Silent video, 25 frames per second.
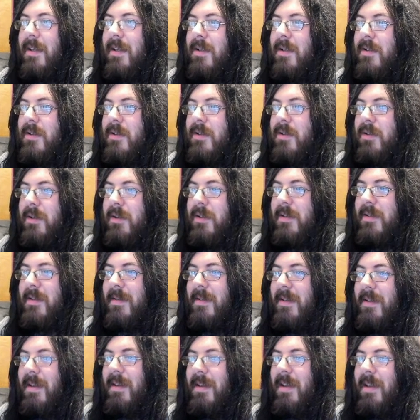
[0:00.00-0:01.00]

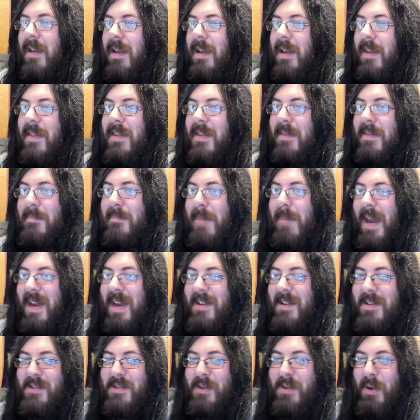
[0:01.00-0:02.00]
just, this band
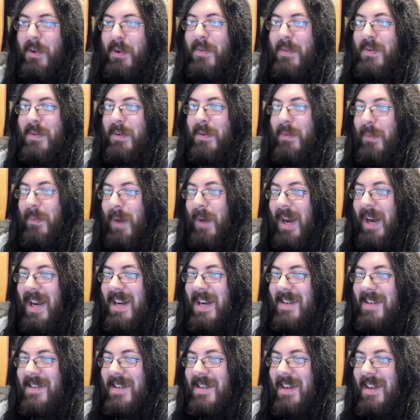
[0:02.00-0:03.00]
deserves a
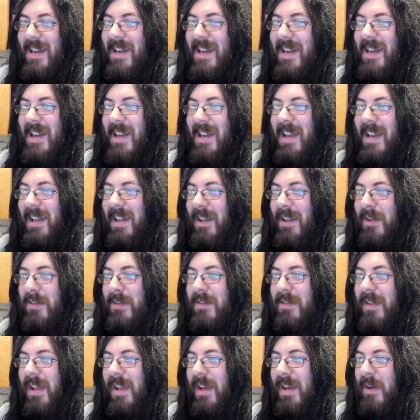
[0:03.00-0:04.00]
raise. It
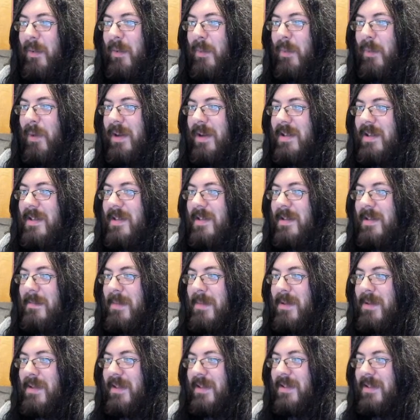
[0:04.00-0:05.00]
looked like once the
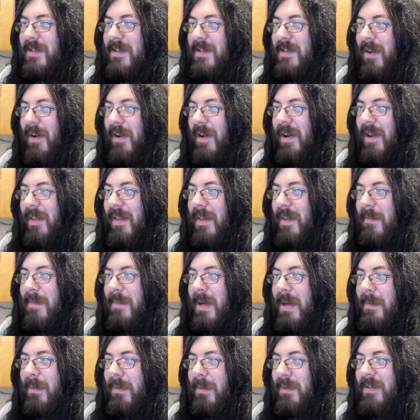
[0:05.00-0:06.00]
music started, the
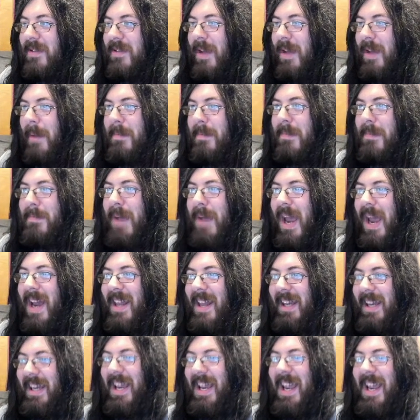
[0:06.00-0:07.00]
people stopped
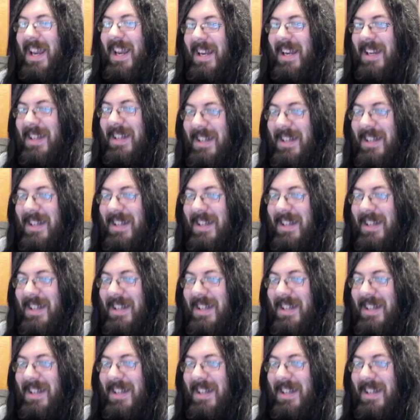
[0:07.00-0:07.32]
panicking.